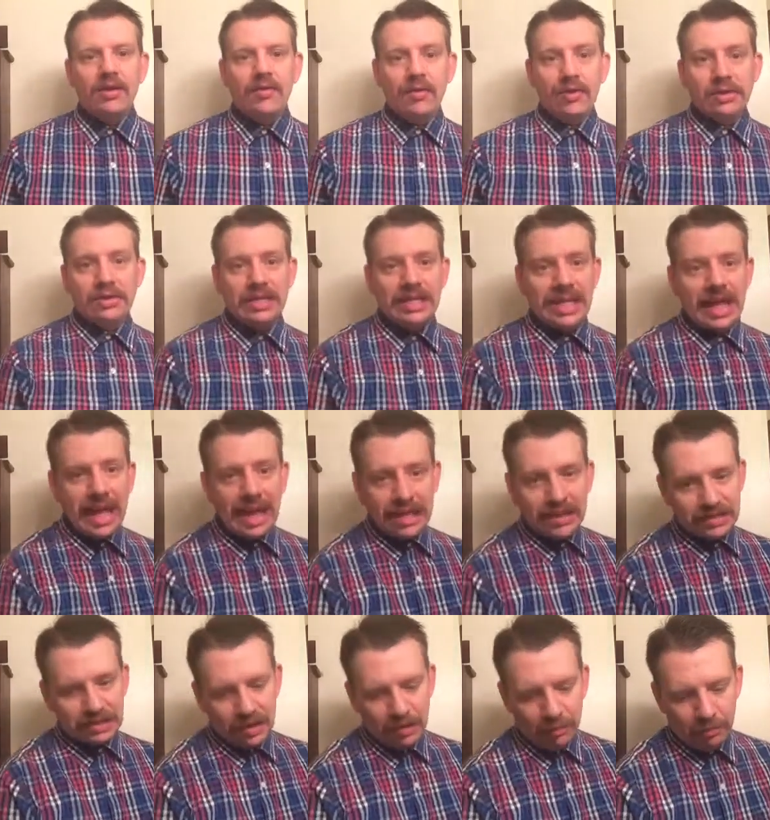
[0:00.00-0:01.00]
For
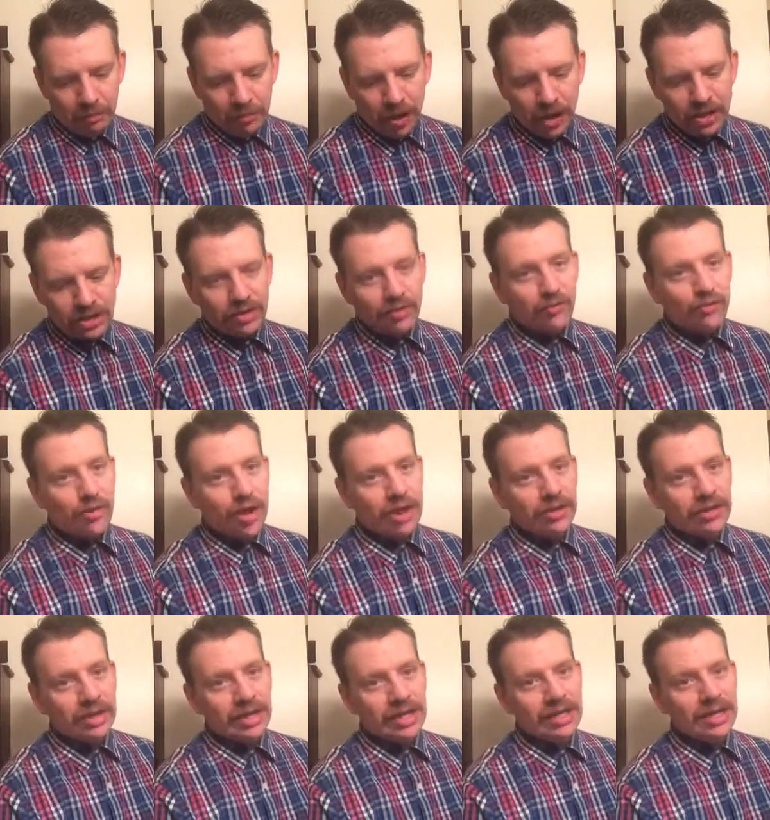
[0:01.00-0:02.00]
today's budget
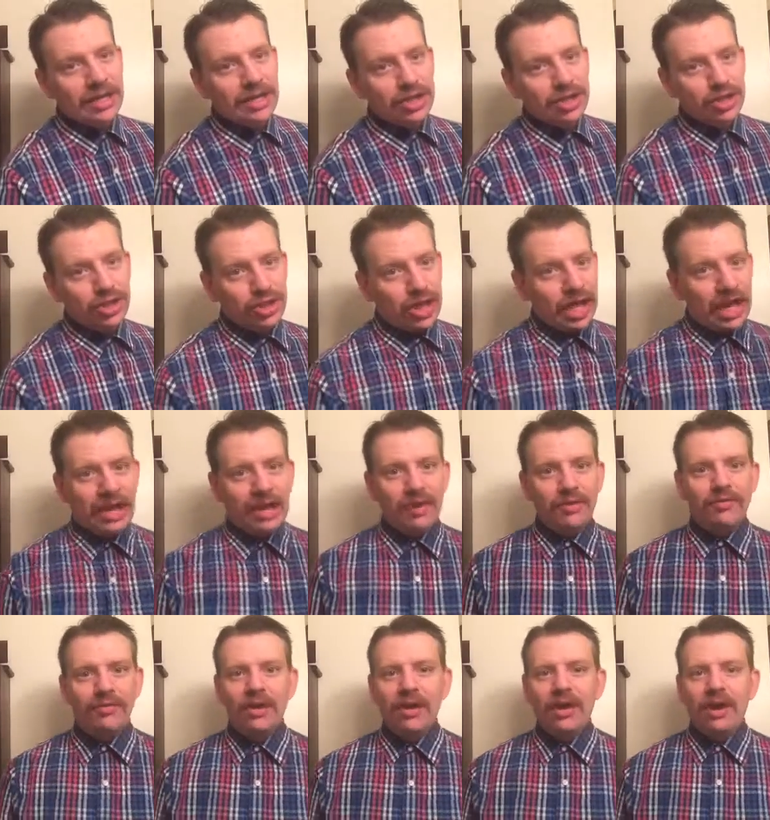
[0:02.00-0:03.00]
friendly
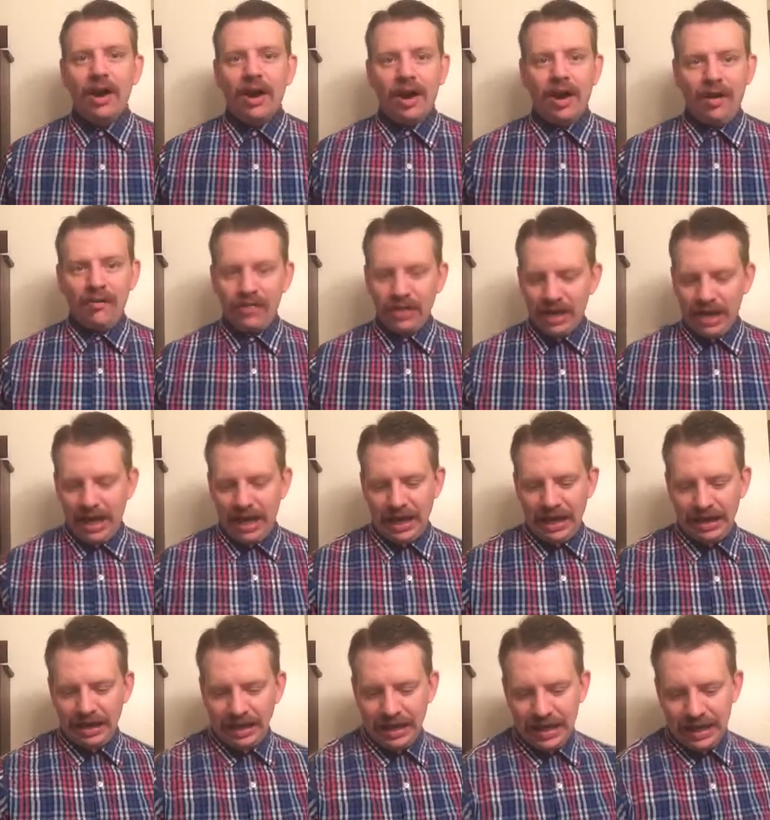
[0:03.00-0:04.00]
shave of the
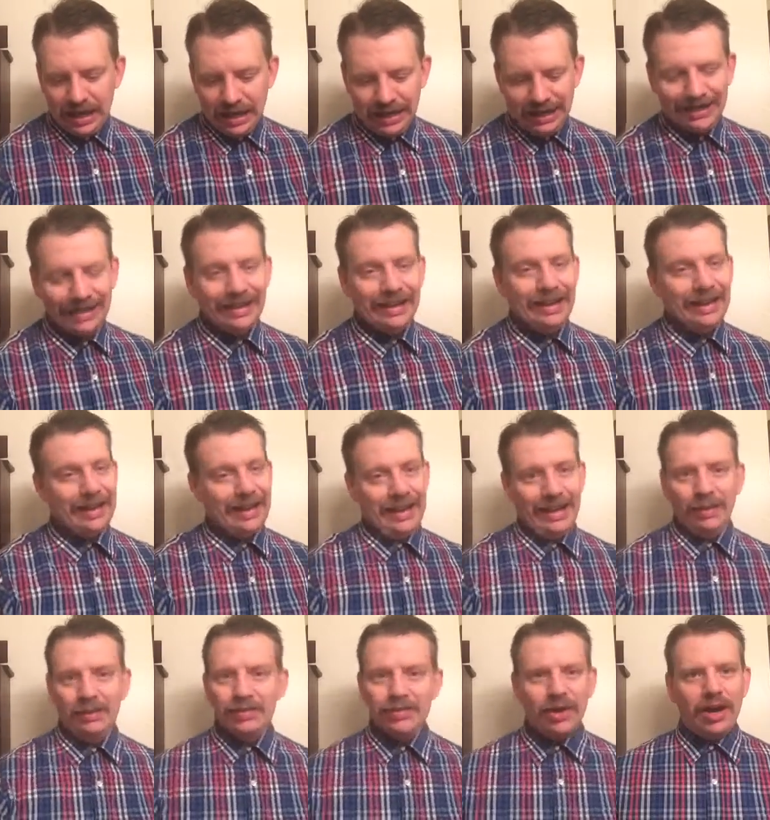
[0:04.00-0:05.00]
day,
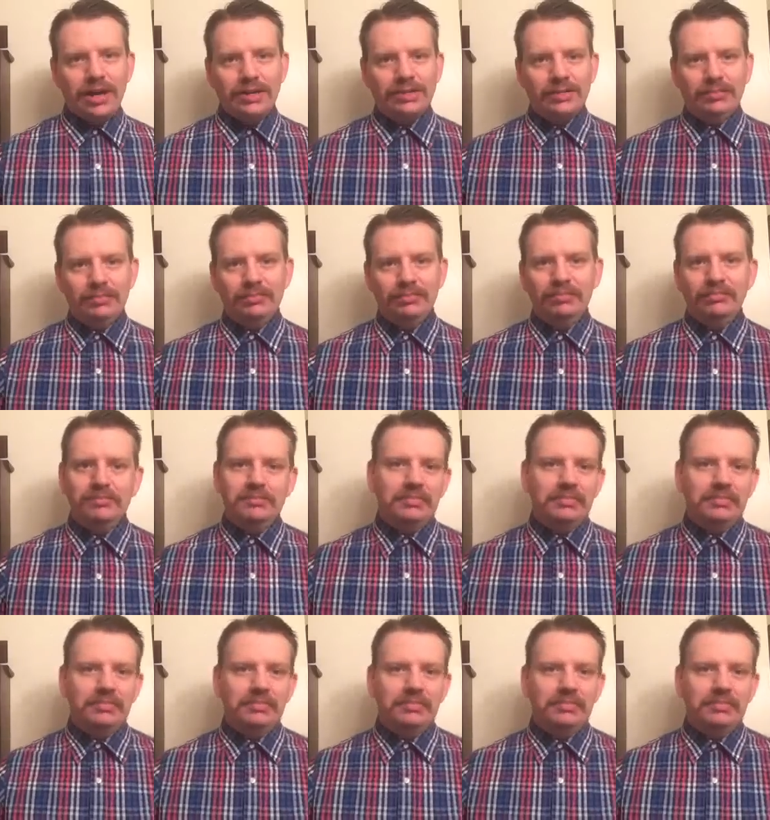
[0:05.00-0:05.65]
and it was awesome.